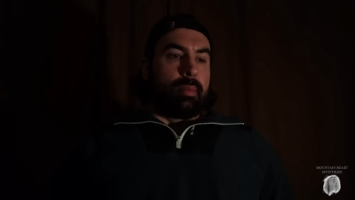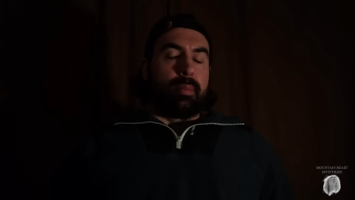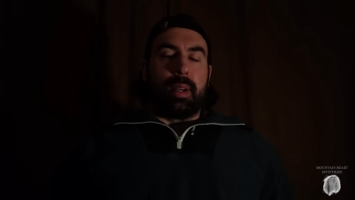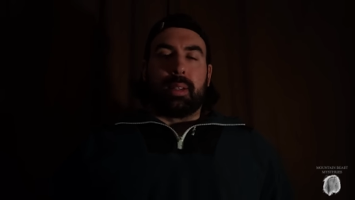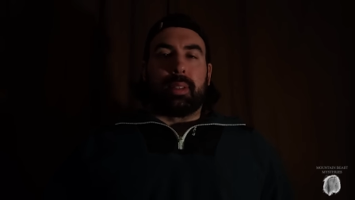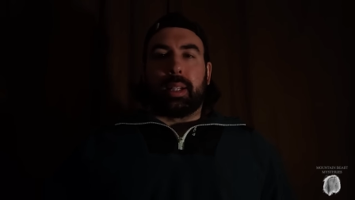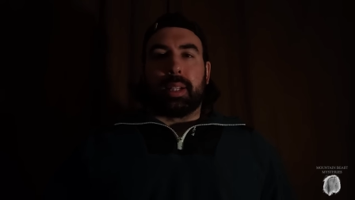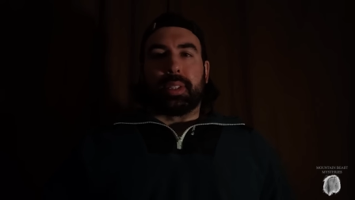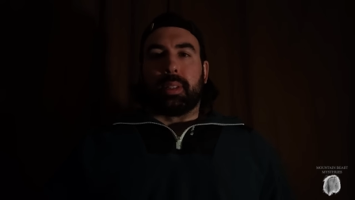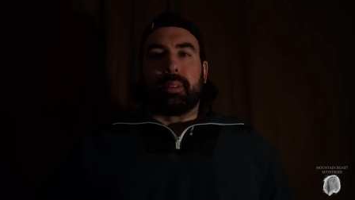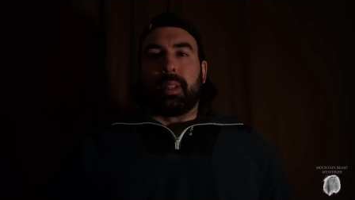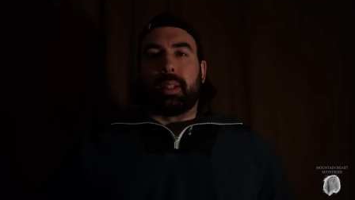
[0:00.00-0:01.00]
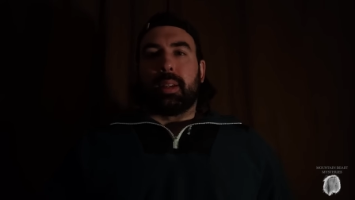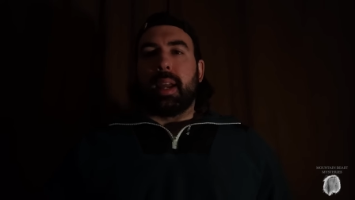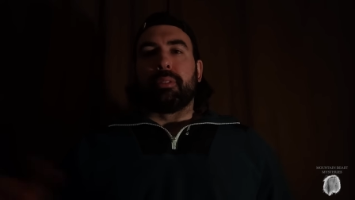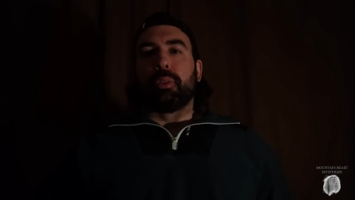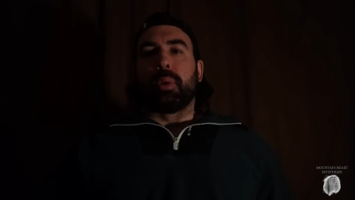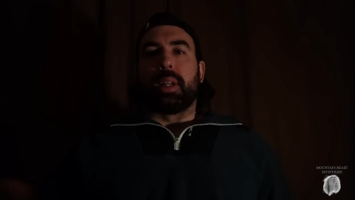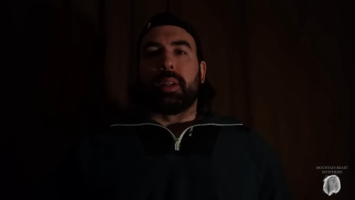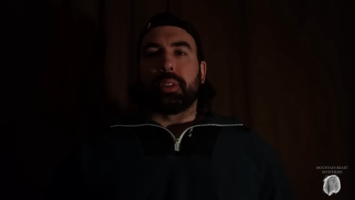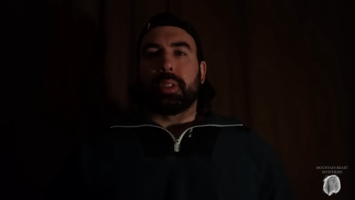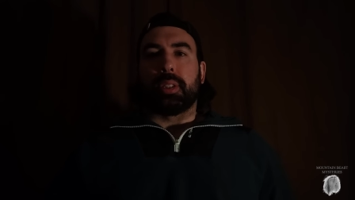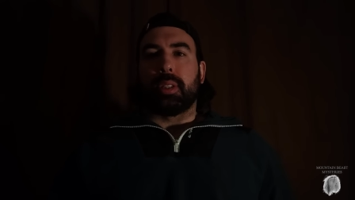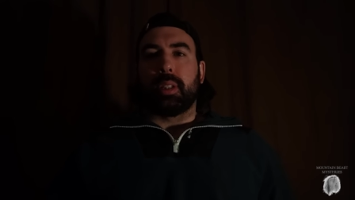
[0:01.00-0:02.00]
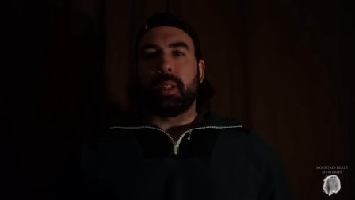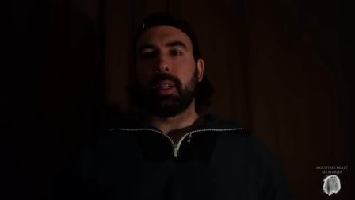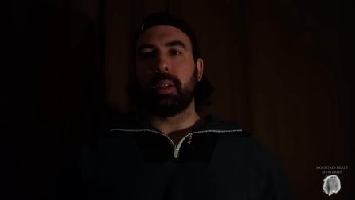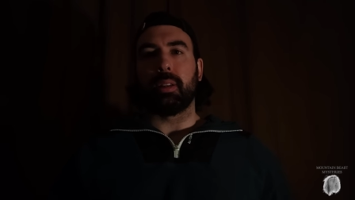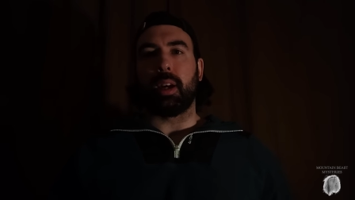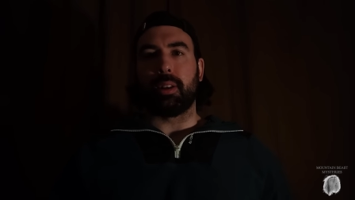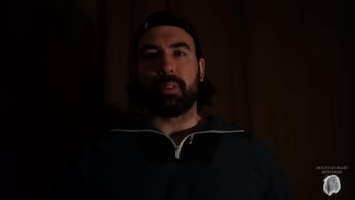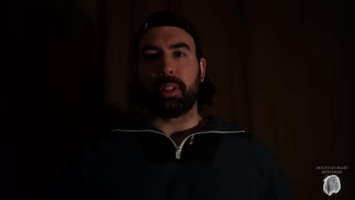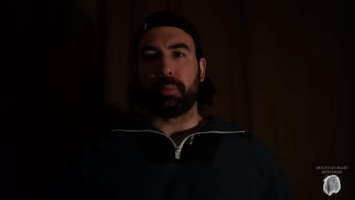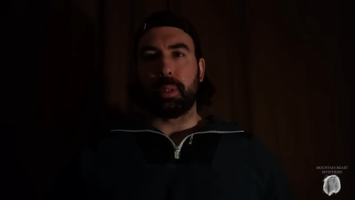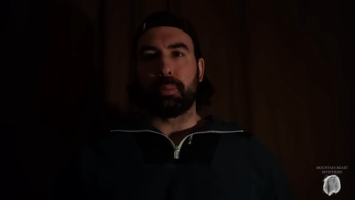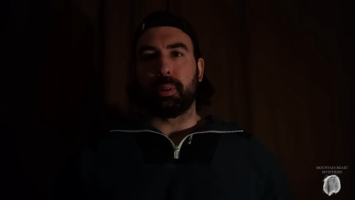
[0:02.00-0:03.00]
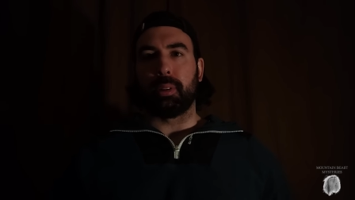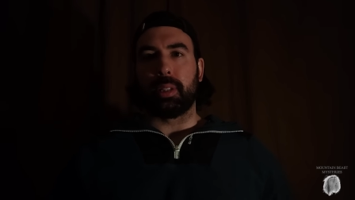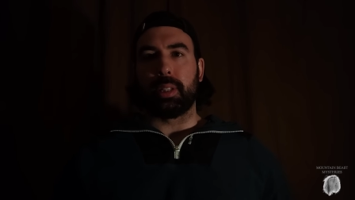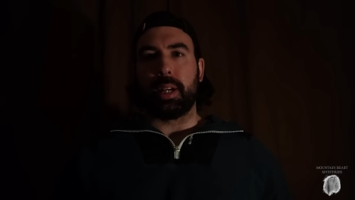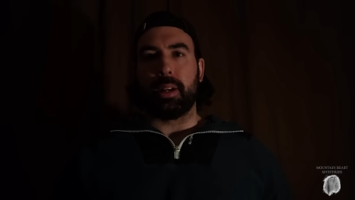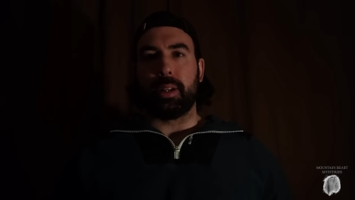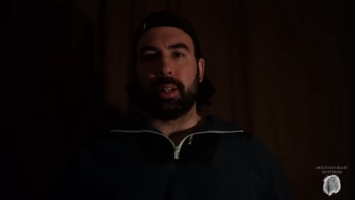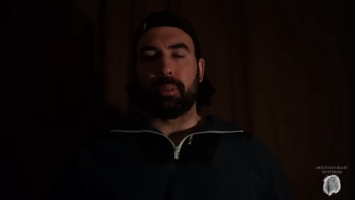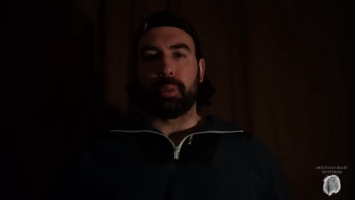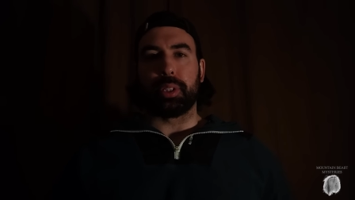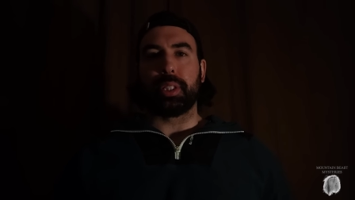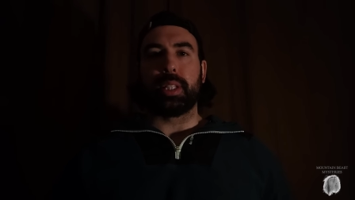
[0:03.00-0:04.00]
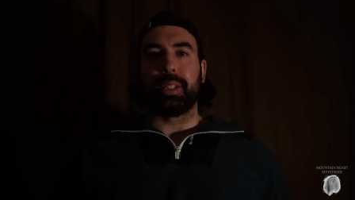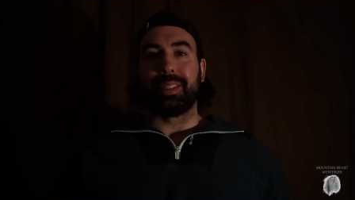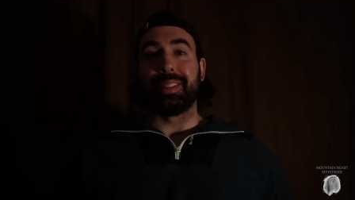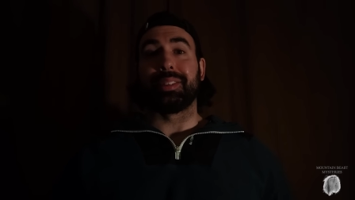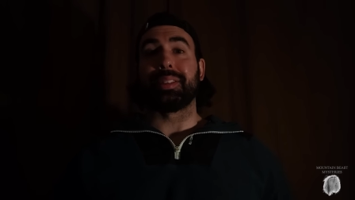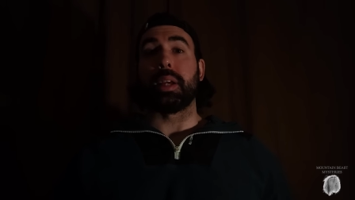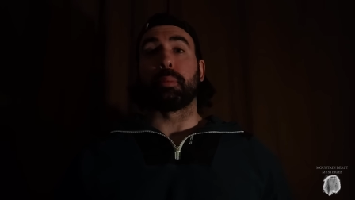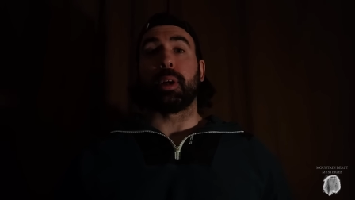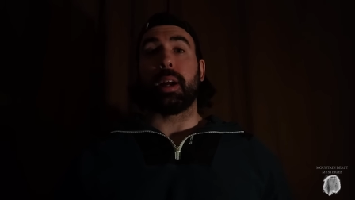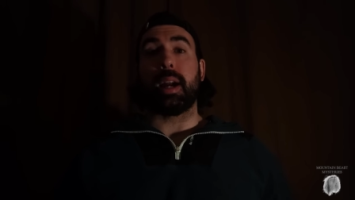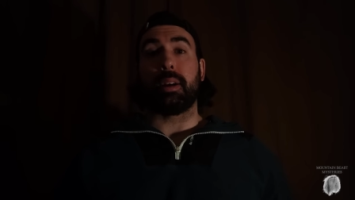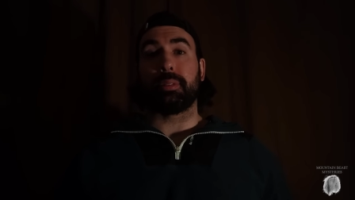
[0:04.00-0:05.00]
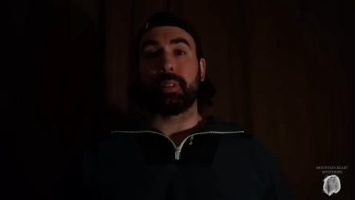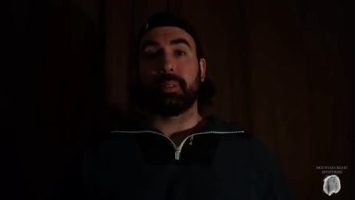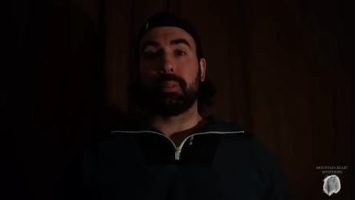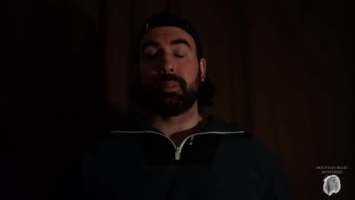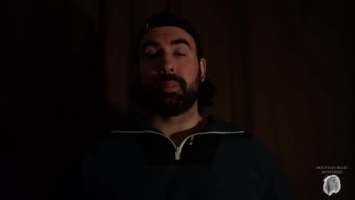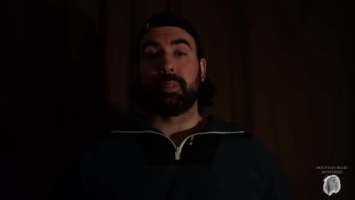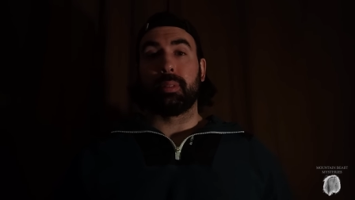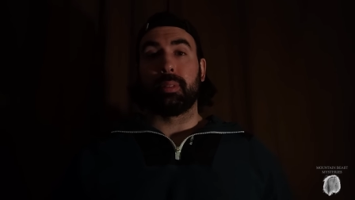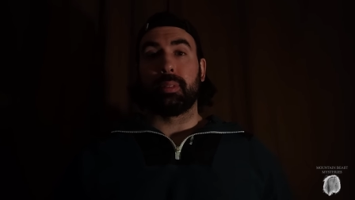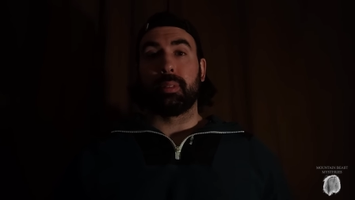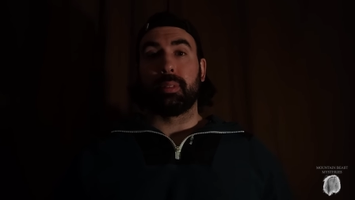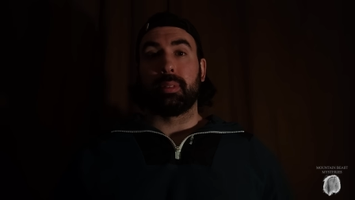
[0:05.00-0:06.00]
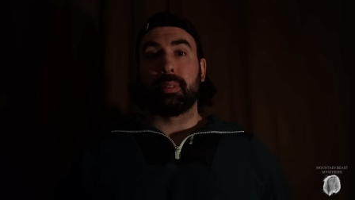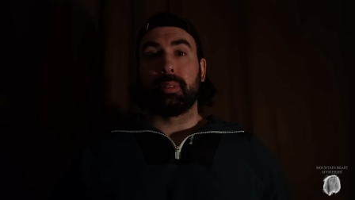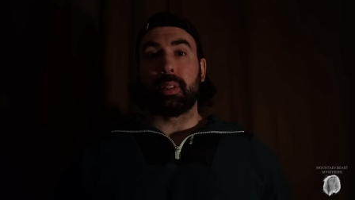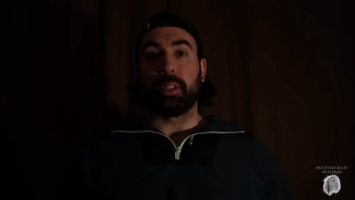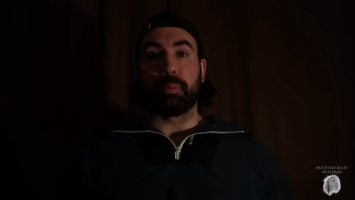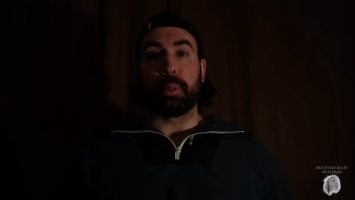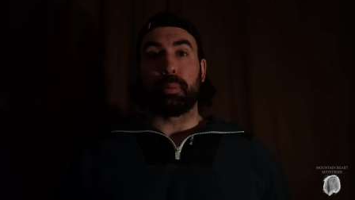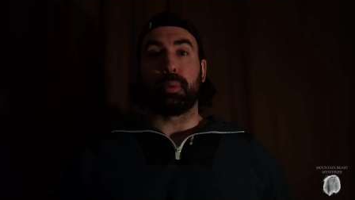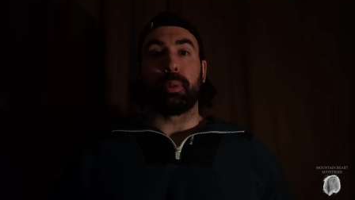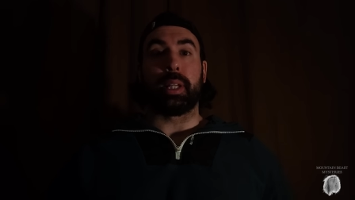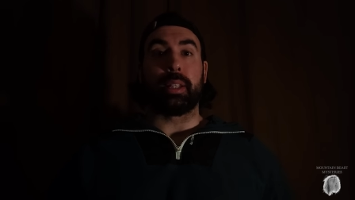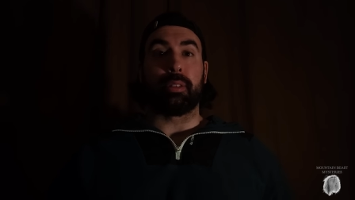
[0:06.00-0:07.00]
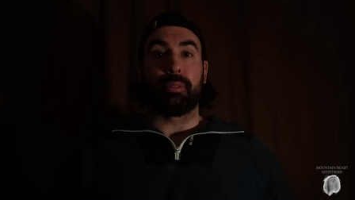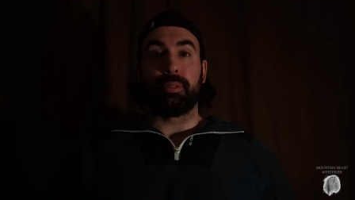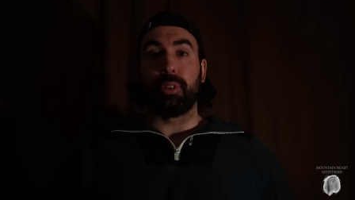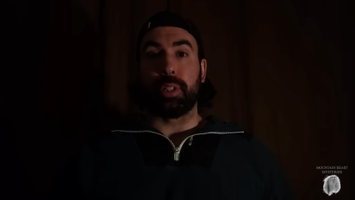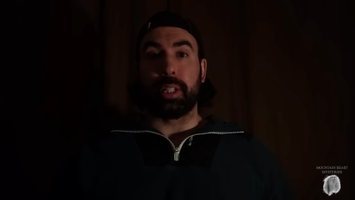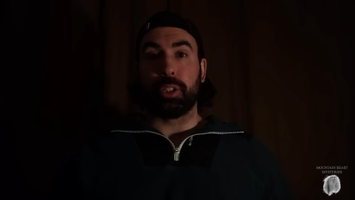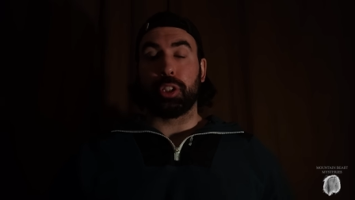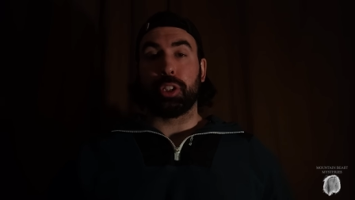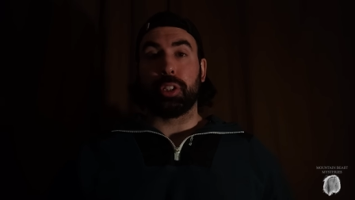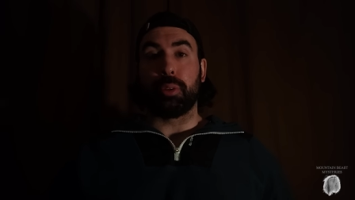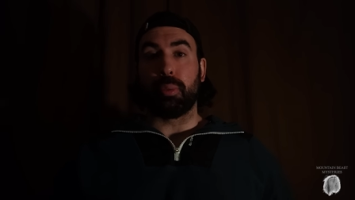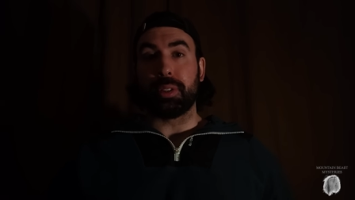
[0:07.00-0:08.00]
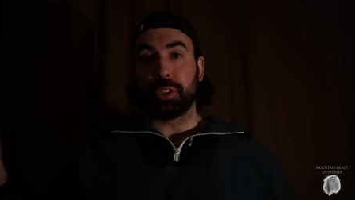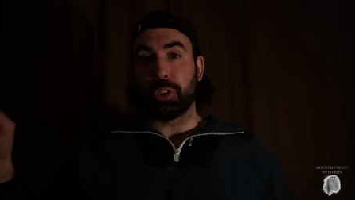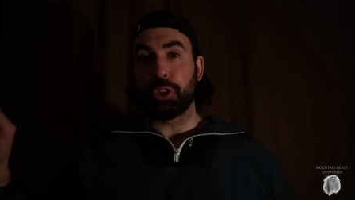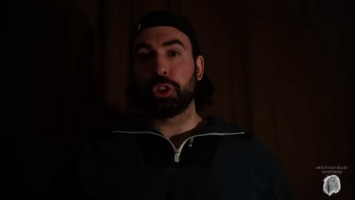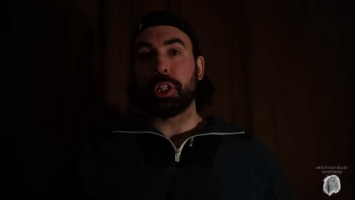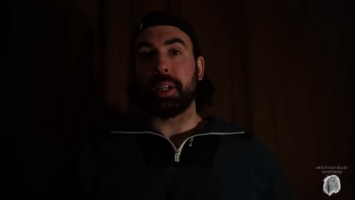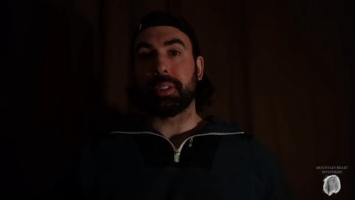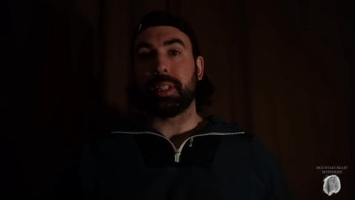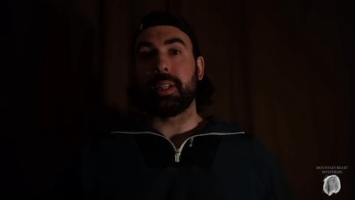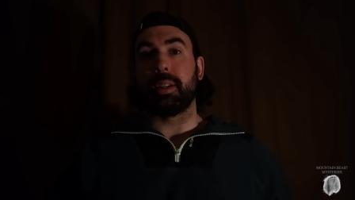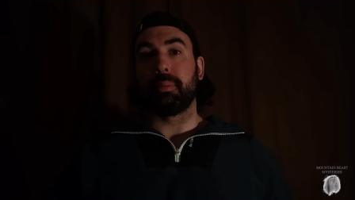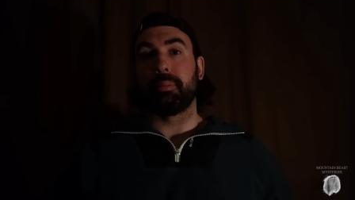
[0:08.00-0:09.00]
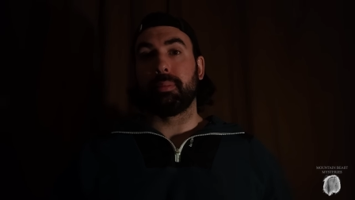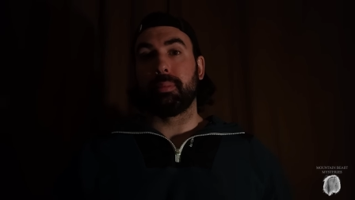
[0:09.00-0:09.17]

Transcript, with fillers: and like I said, like everyone else, a lot of other people in the area were seeing these same craft. Other people were getting footage. It wasn't just him.